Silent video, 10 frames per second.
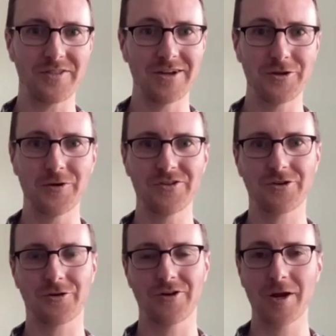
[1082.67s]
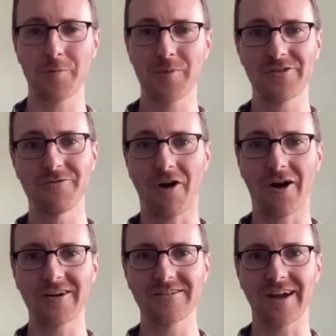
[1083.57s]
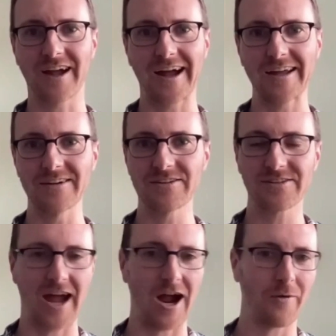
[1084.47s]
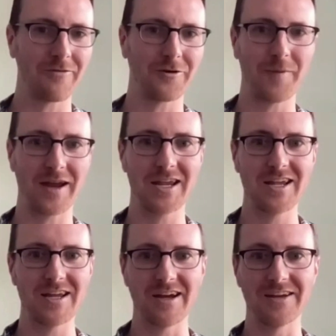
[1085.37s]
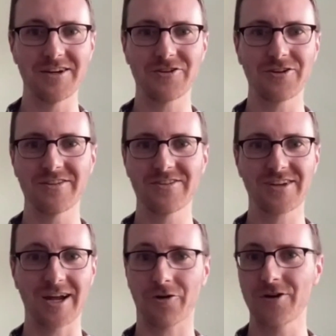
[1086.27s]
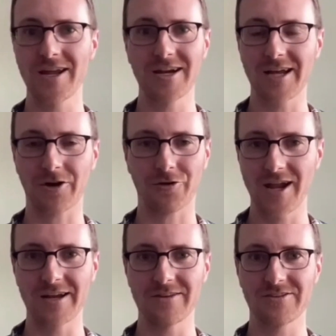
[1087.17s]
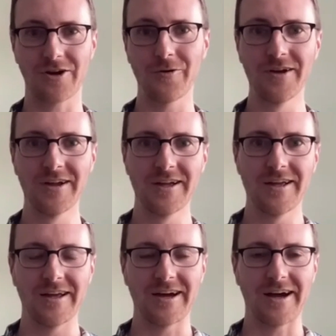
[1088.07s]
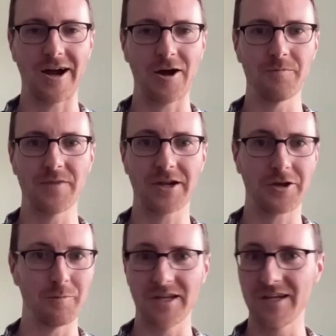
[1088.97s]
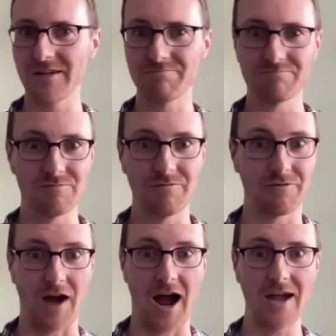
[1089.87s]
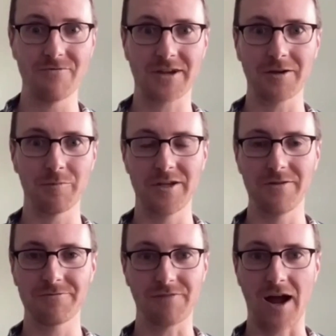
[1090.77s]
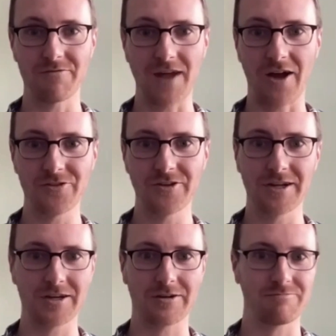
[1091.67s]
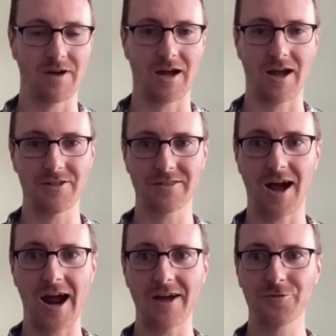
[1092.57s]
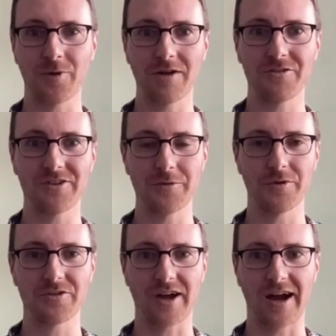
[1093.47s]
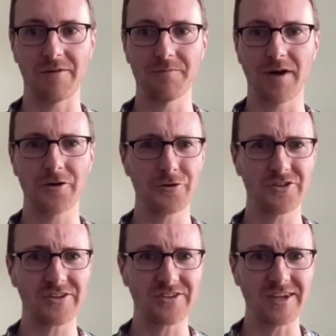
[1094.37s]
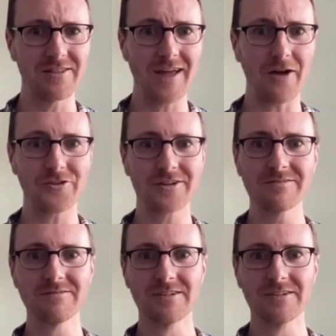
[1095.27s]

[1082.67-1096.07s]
do is create a piece of art, and however many editions get created. So it could be 5, it can be 5,000. I think the highest one I've seen was 116,000,